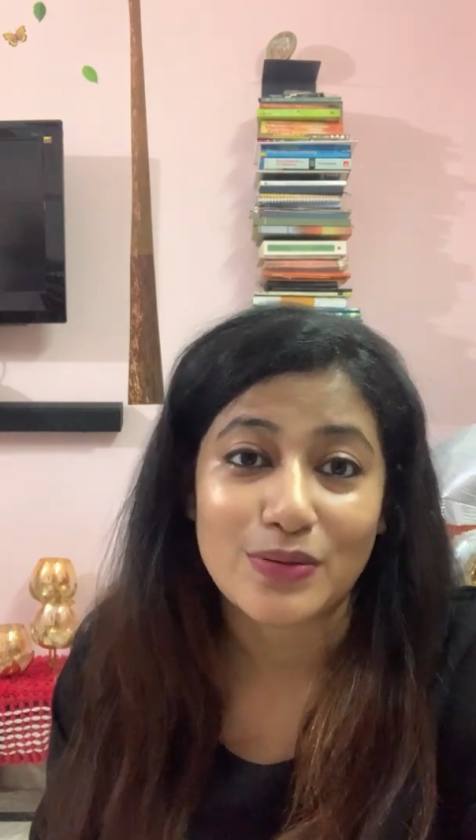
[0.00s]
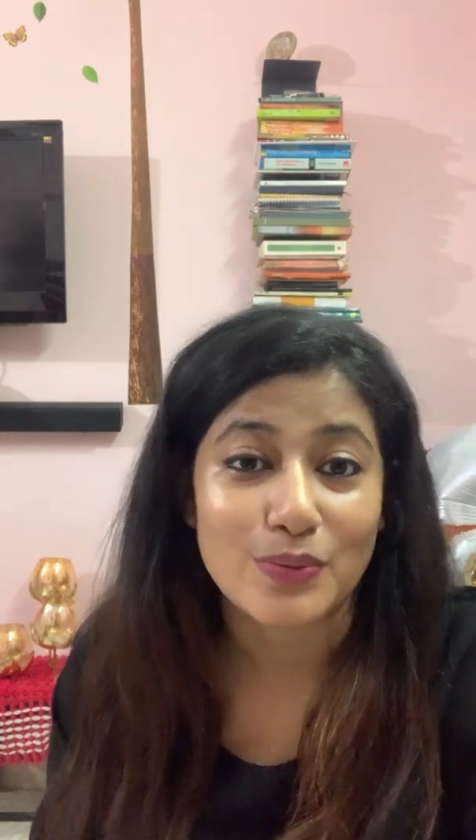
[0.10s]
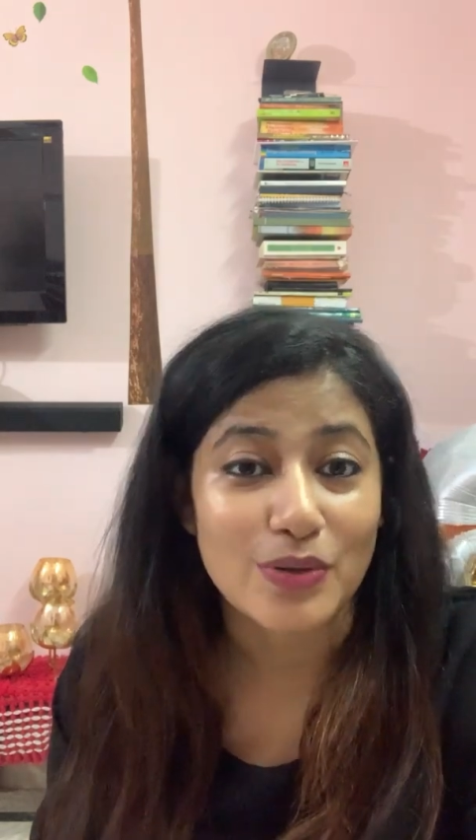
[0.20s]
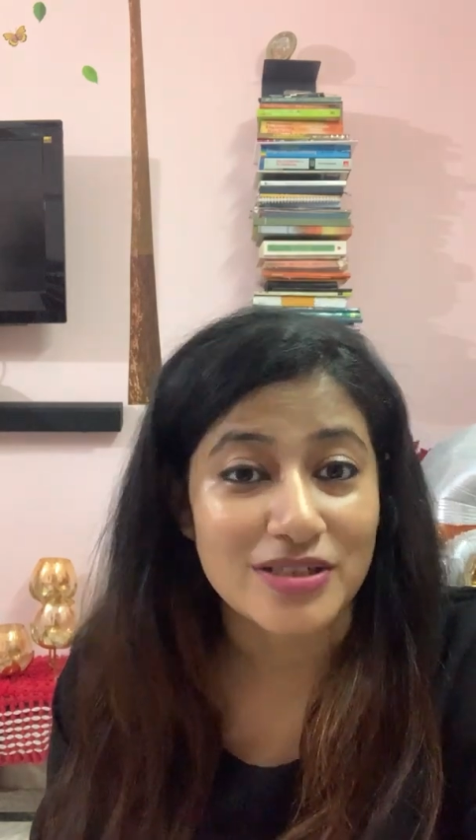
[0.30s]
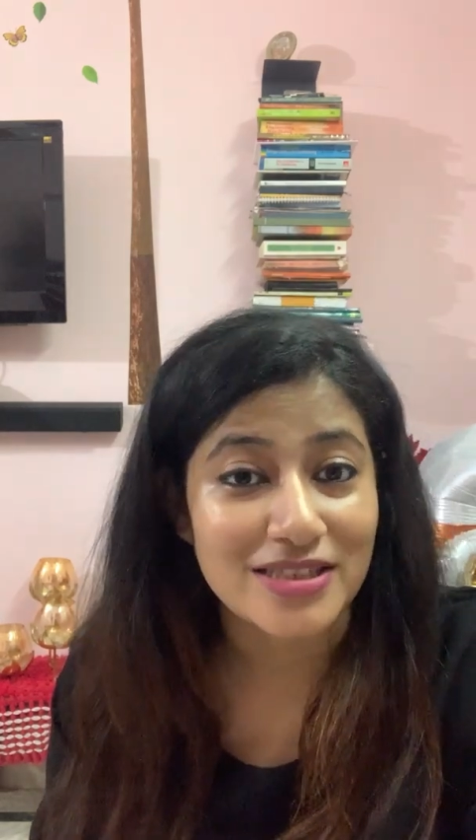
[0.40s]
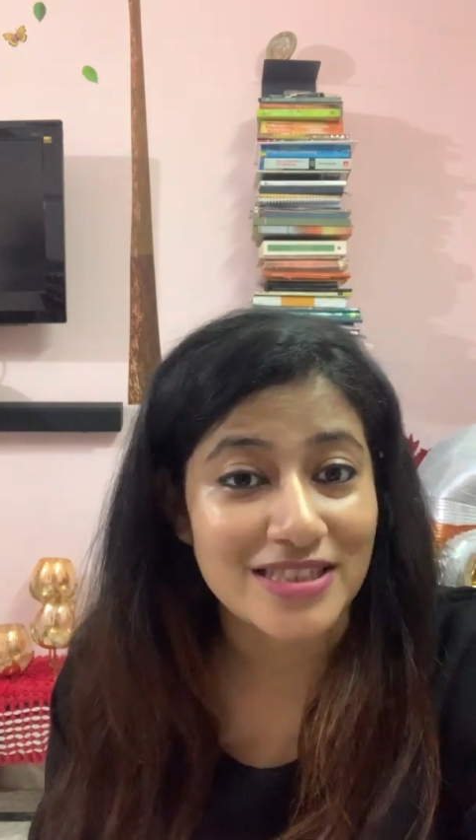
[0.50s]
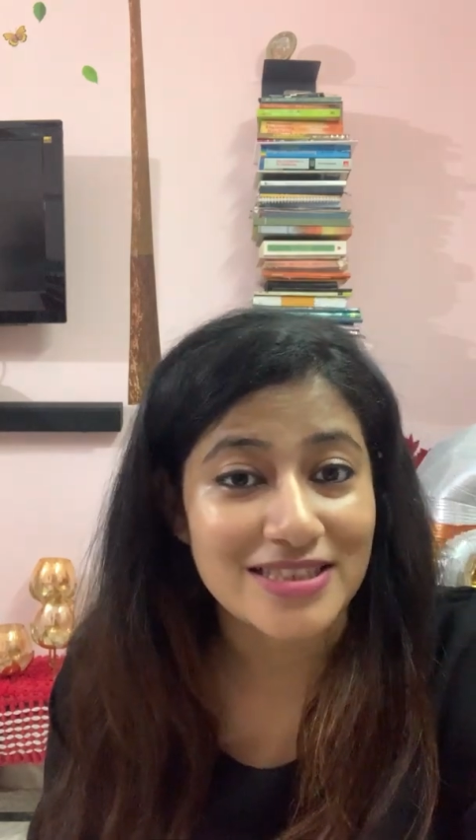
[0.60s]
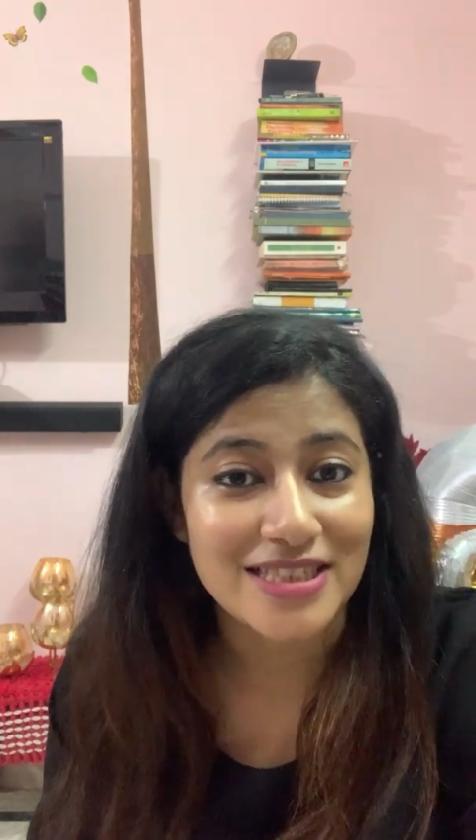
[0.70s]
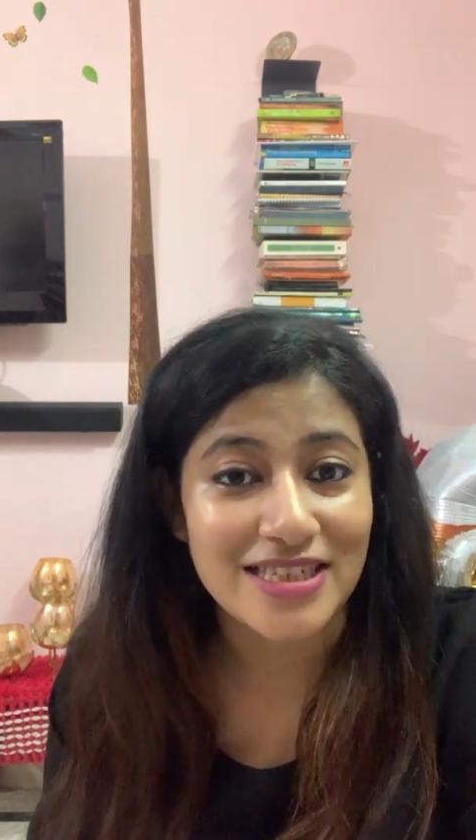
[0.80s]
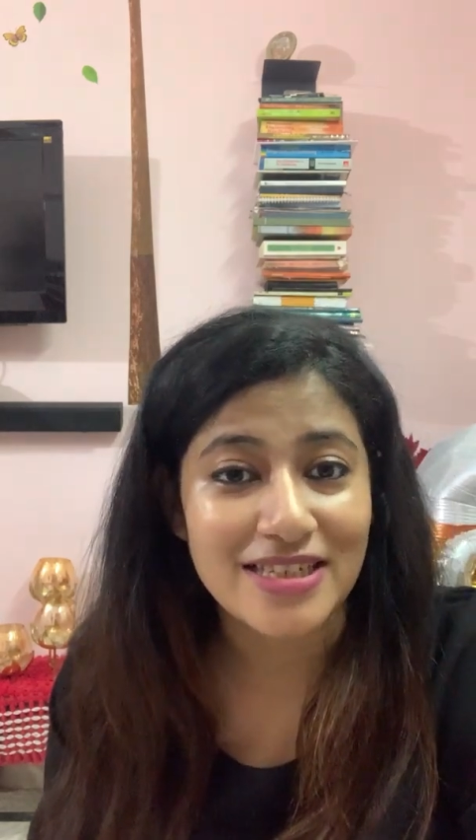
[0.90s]
what they
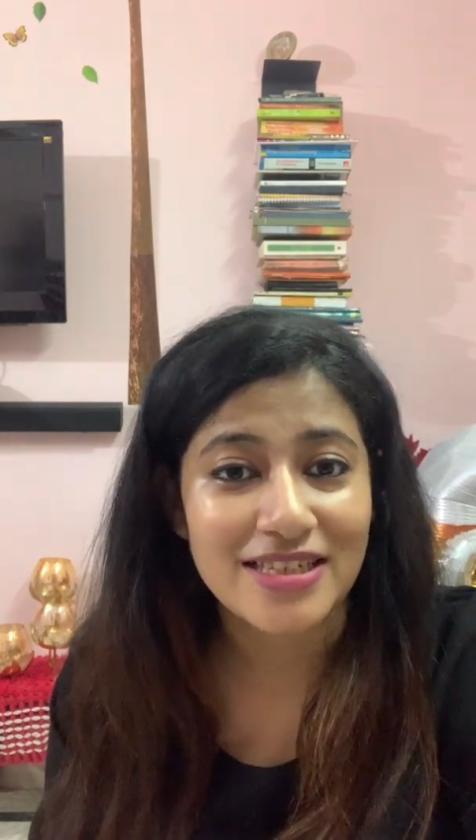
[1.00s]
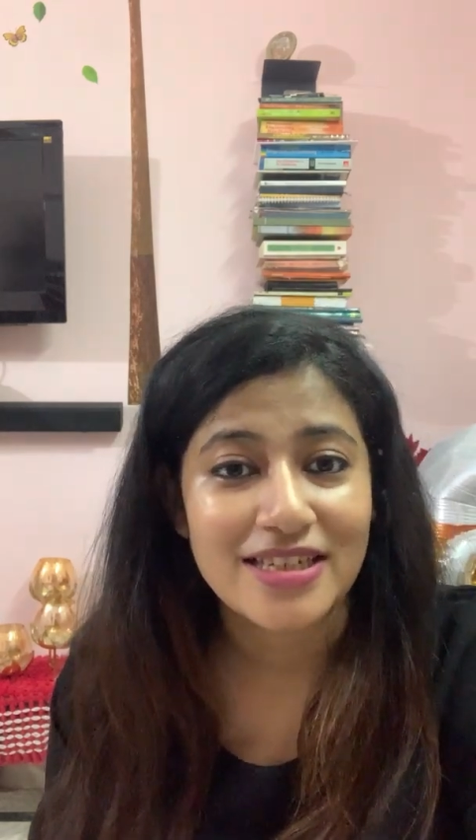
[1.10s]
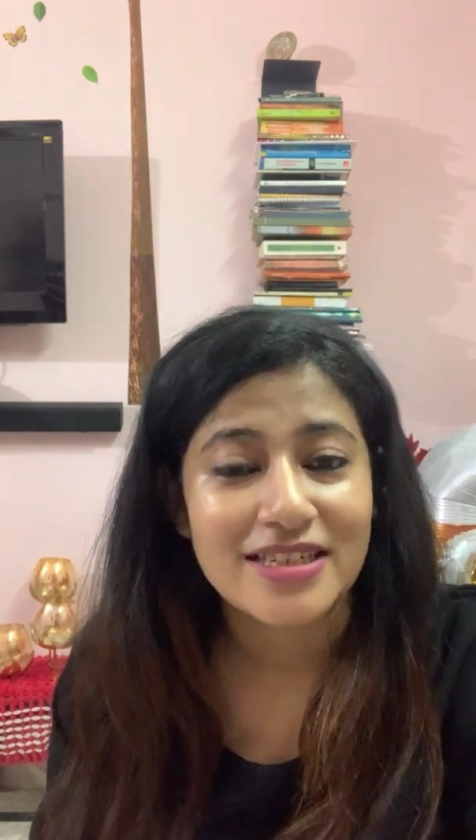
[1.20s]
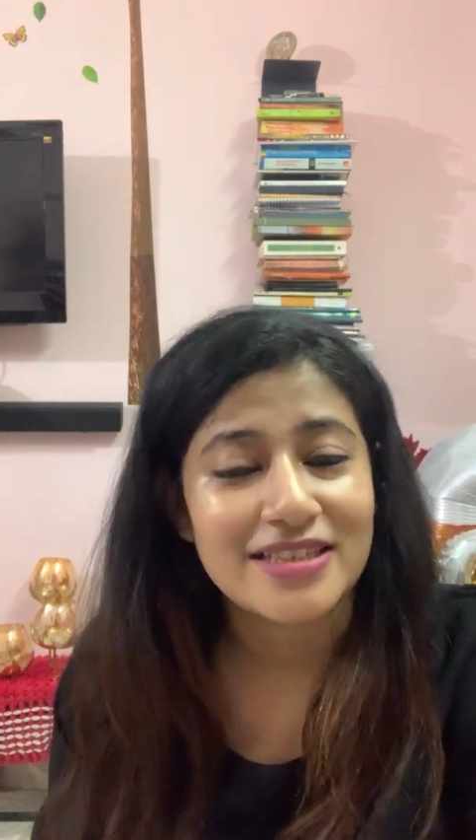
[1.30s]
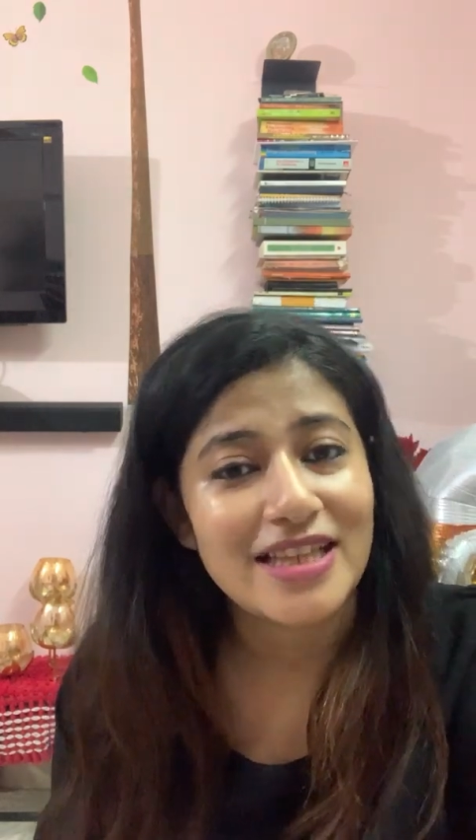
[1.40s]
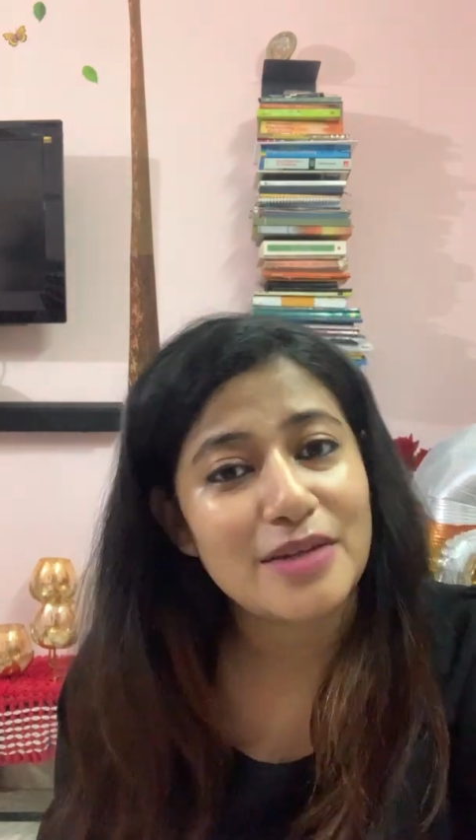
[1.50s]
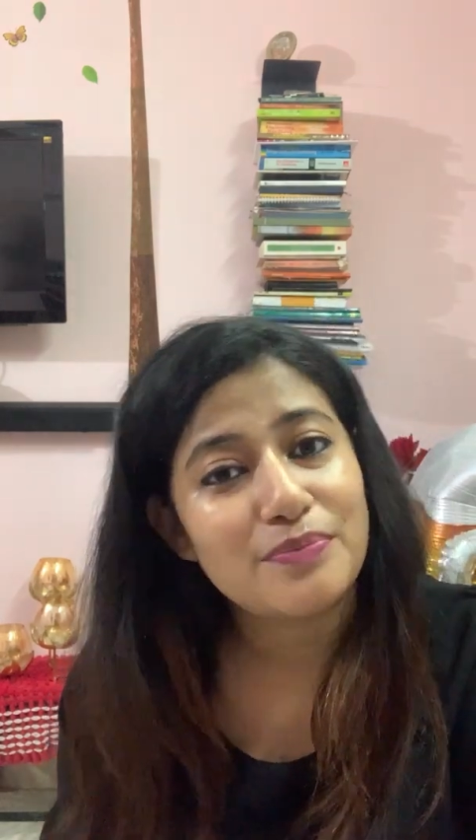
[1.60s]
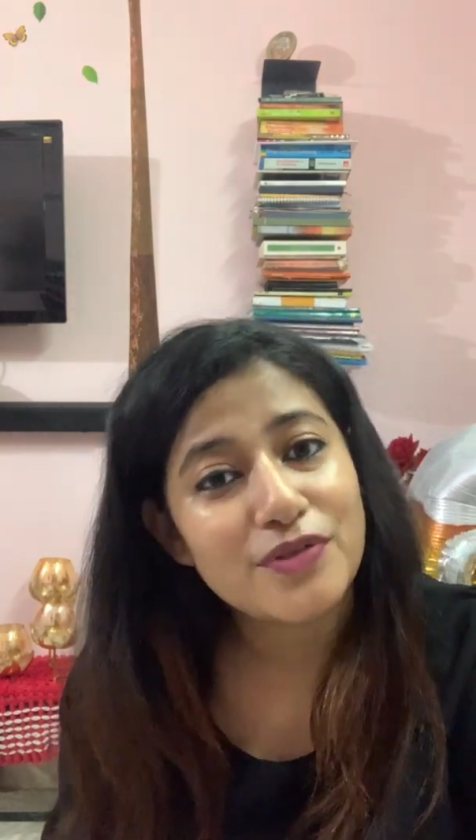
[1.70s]
say, that